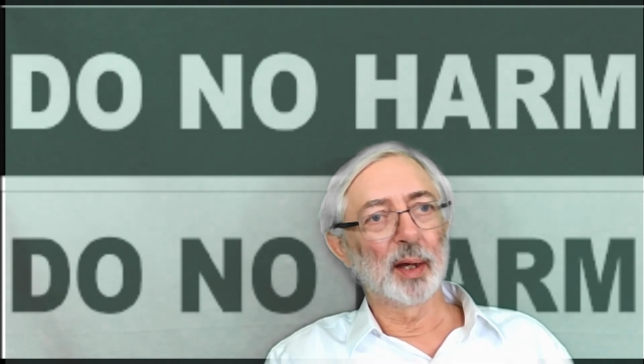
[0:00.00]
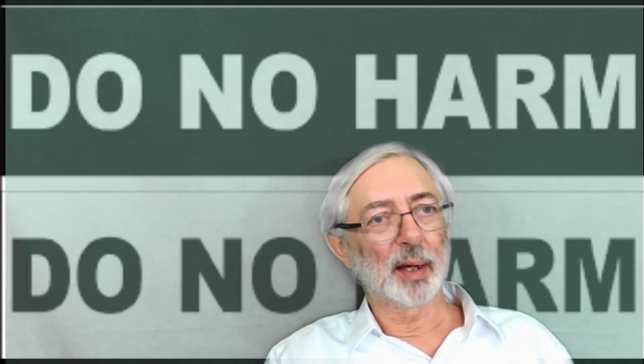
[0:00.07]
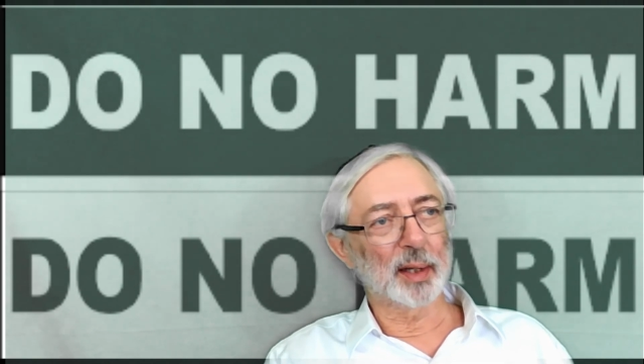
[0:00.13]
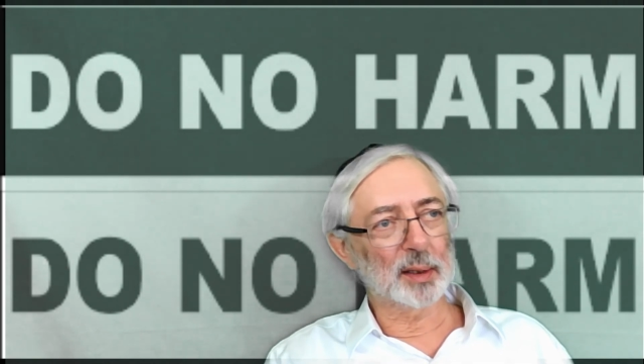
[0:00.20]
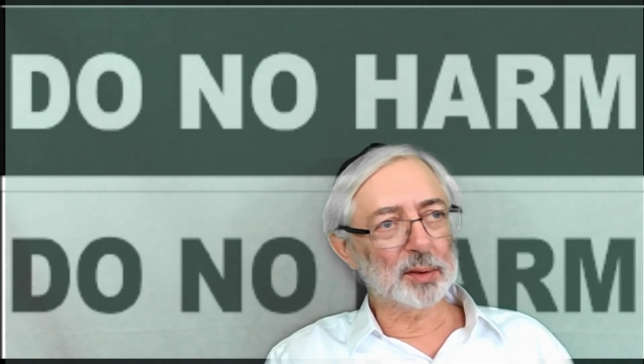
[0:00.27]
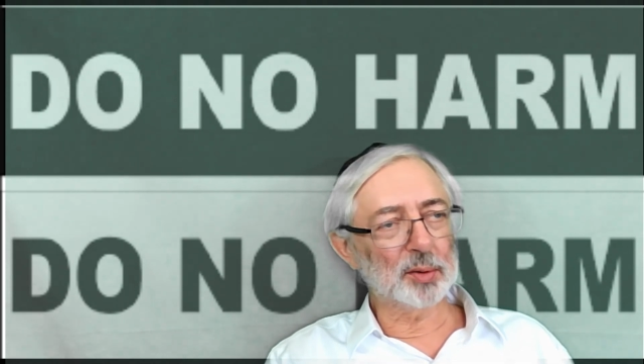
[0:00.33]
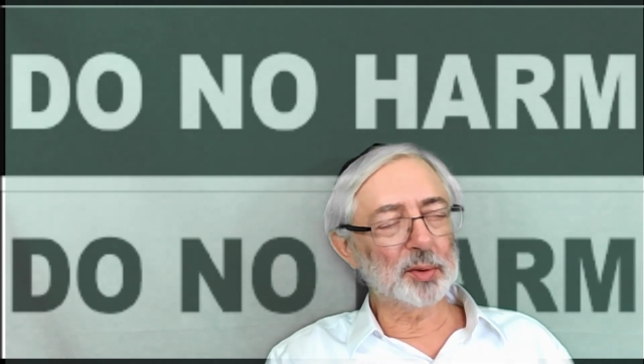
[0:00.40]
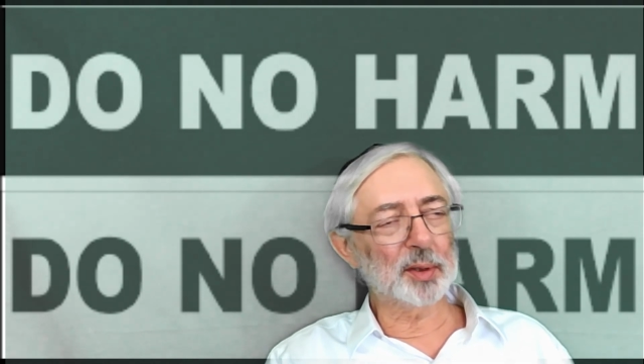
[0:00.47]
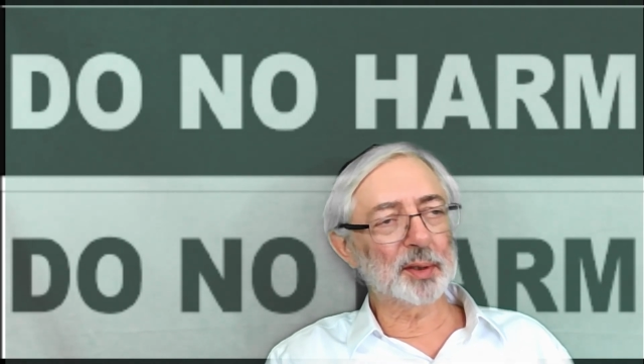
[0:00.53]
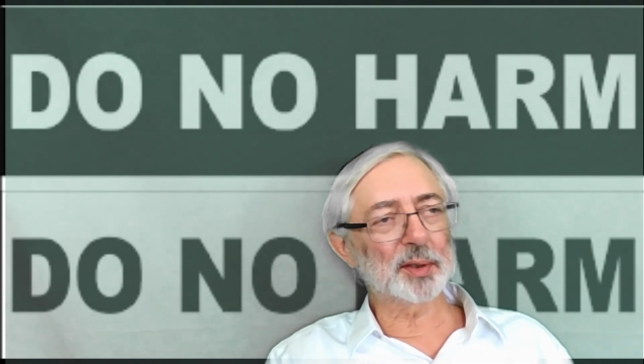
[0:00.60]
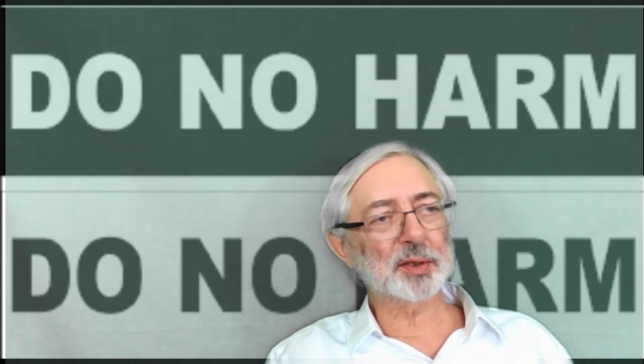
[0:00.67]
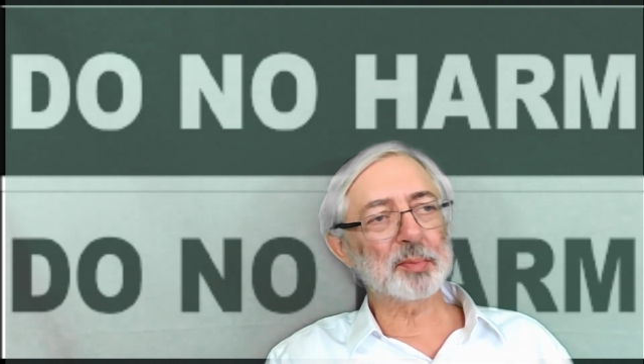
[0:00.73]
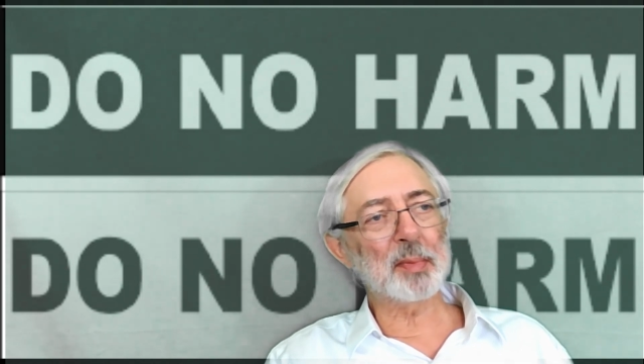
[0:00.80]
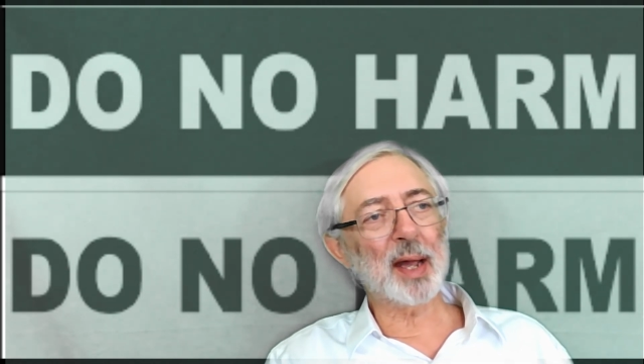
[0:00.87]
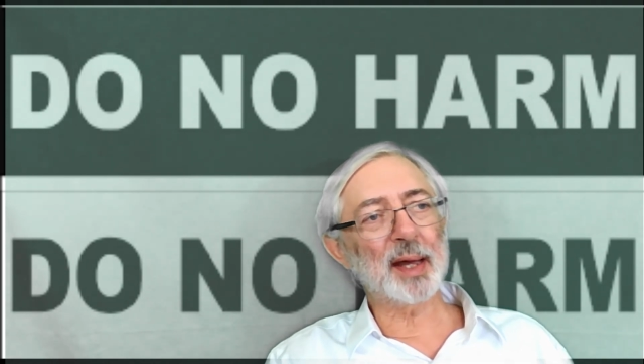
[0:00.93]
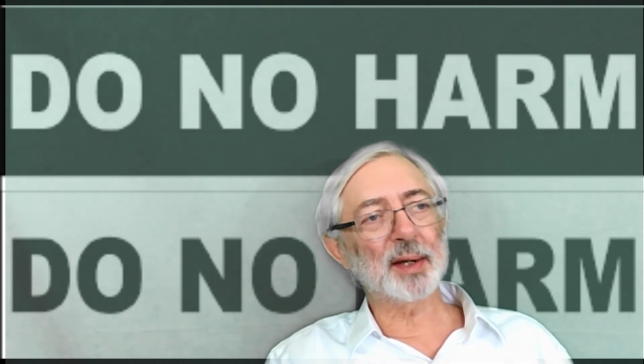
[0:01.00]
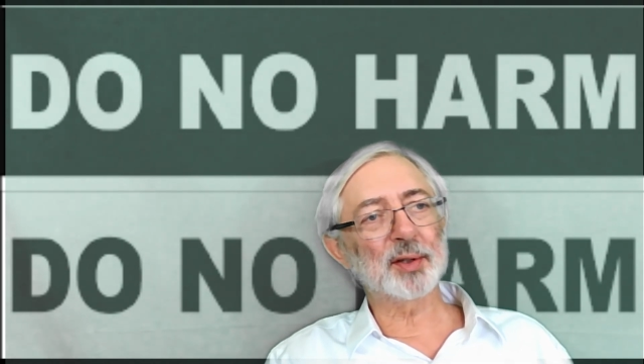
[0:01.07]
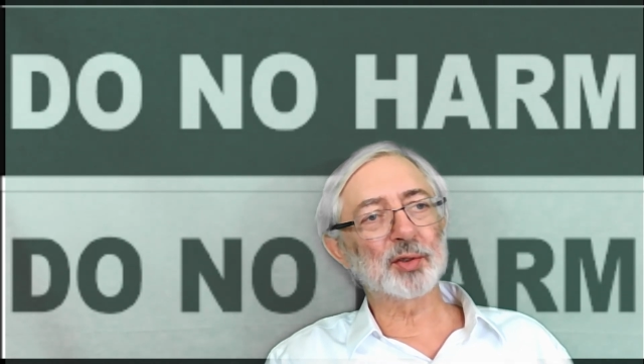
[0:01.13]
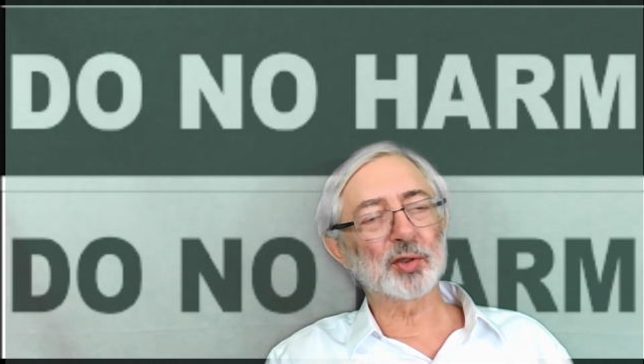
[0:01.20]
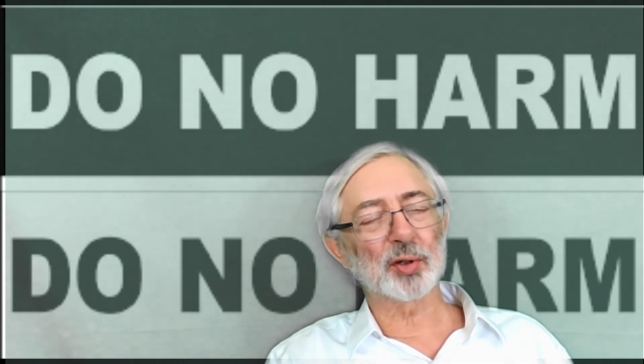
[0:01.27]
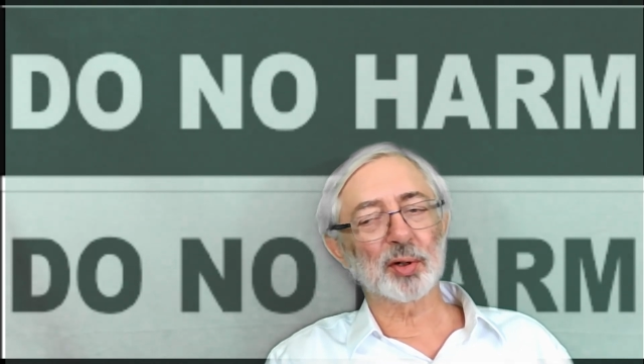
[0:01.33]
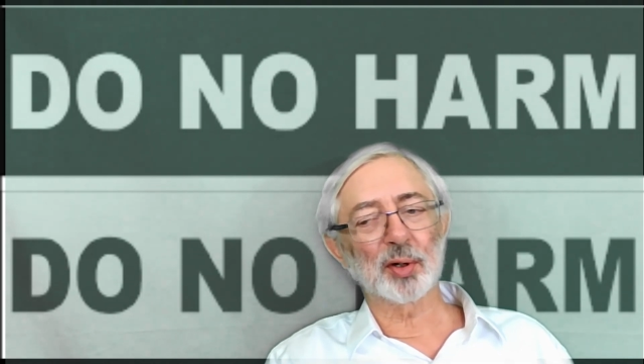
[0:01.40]
including this
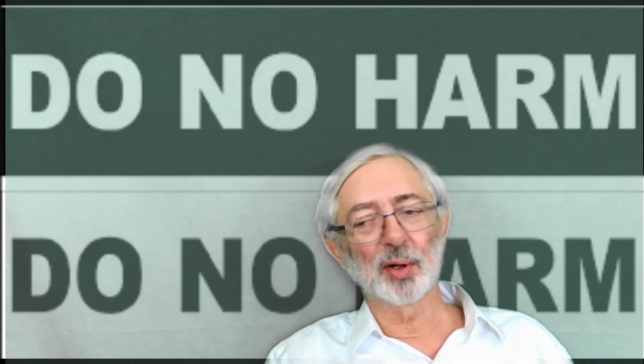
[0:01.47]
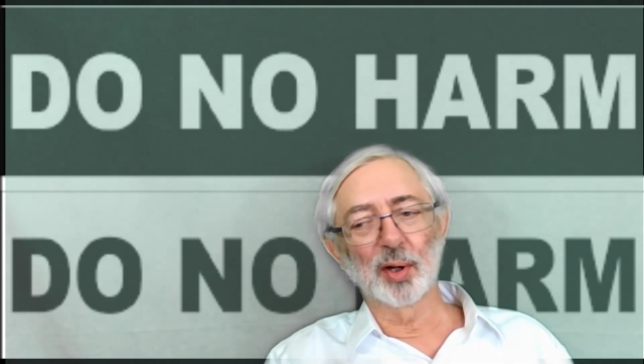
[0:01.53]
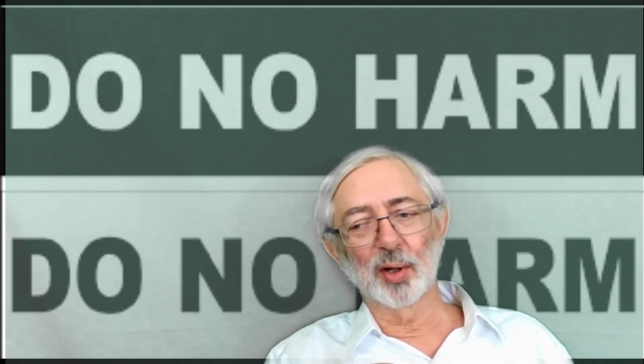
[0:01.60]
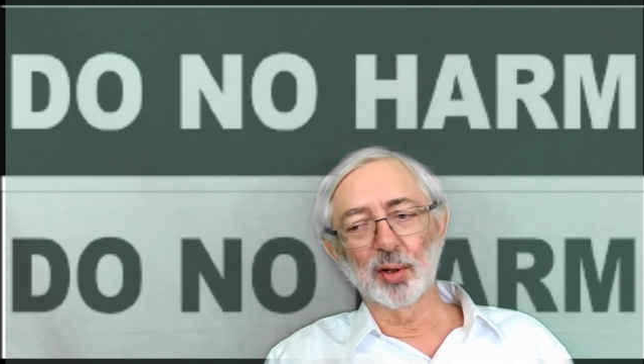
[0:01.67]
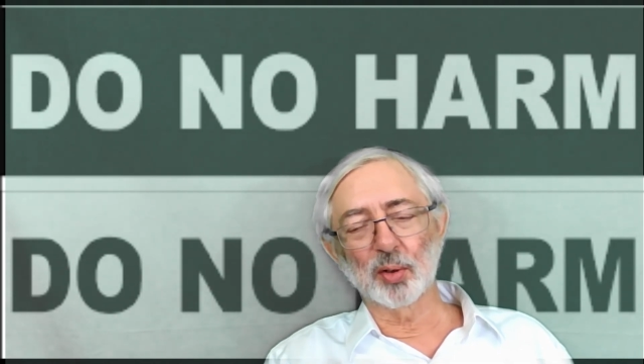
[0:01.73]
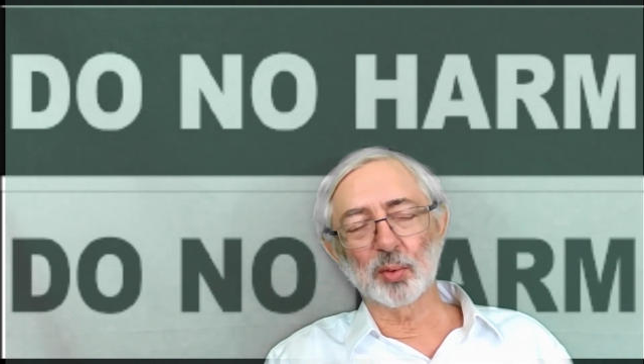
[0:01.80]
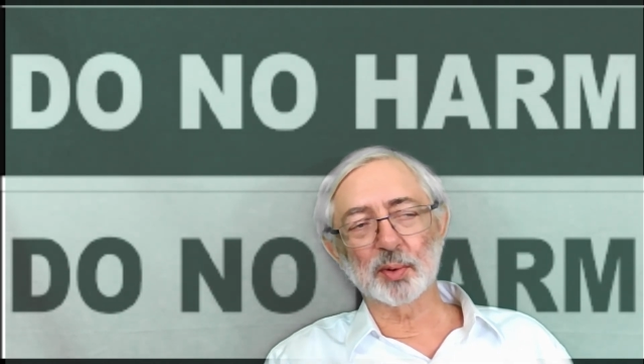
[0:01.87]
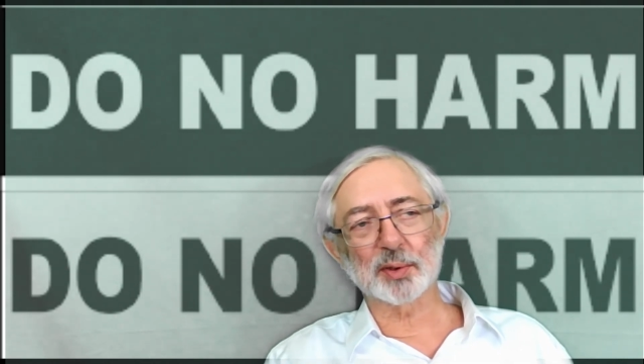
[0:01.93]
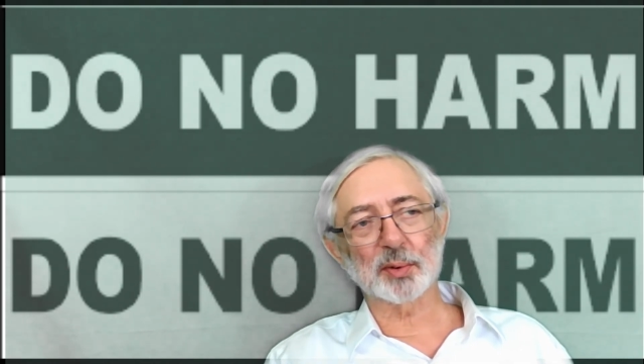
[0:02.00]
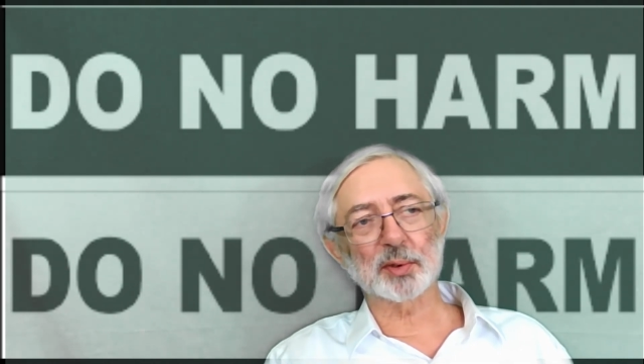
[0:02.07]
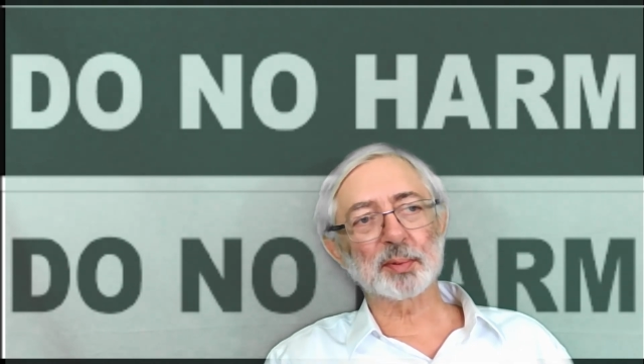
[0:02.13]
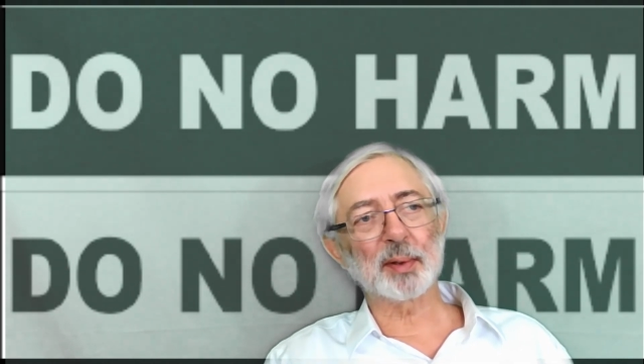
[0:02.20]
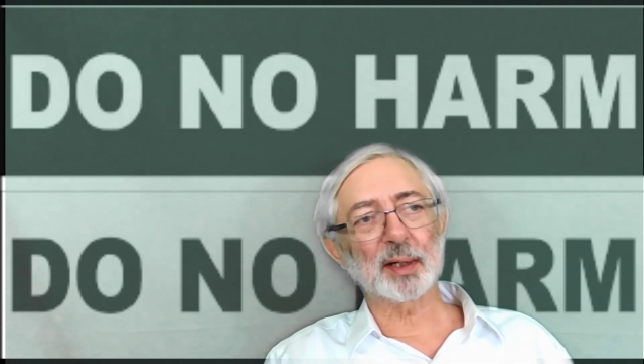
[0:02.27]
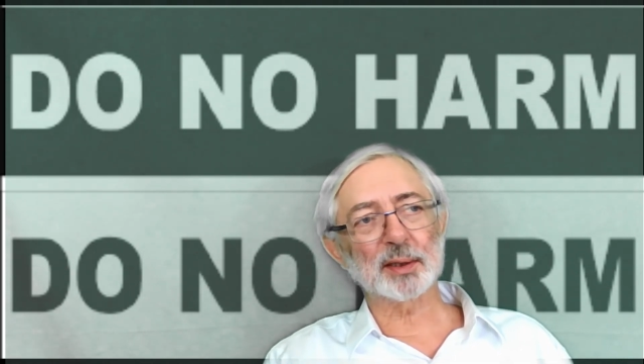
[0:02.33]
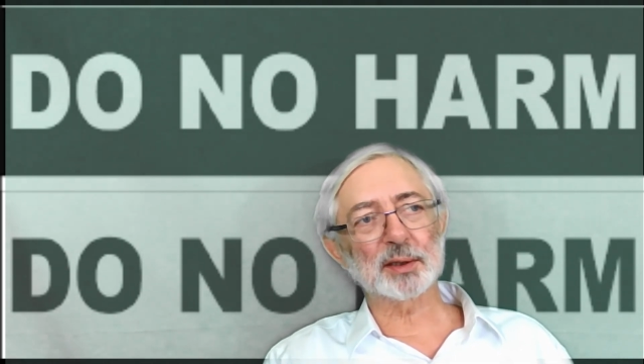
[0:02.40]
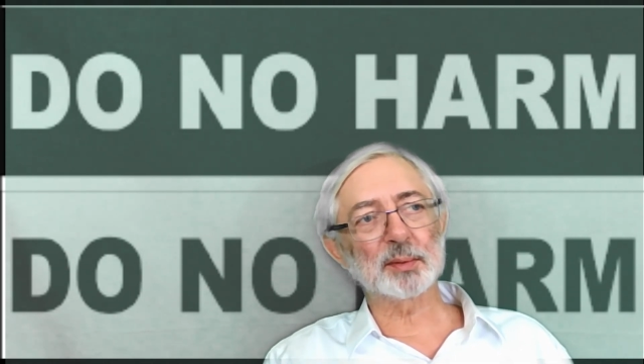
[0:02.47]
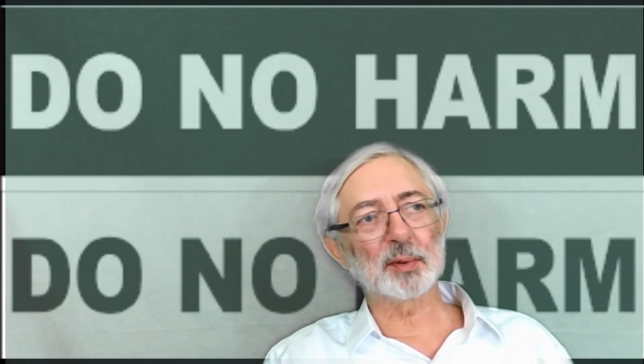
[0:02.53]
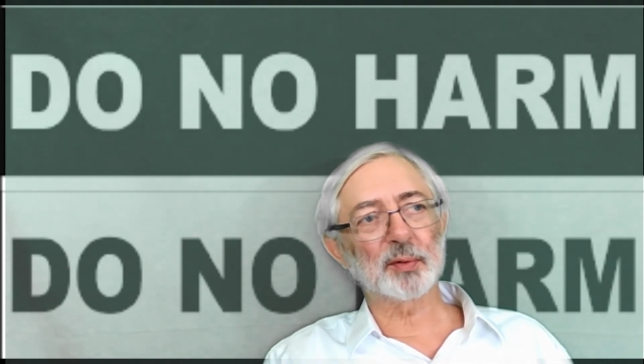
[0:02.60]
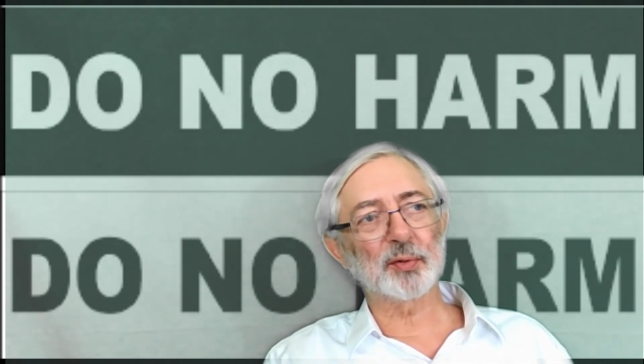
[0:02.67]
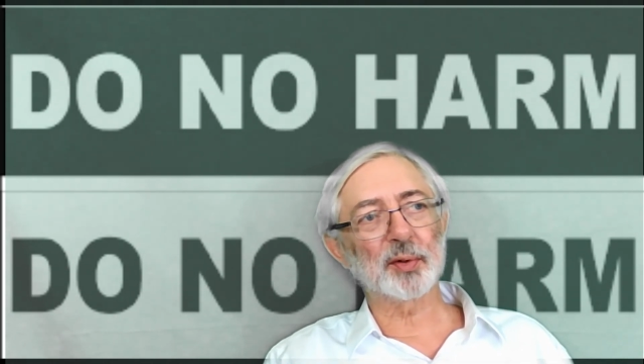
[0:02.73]
manager who is responsible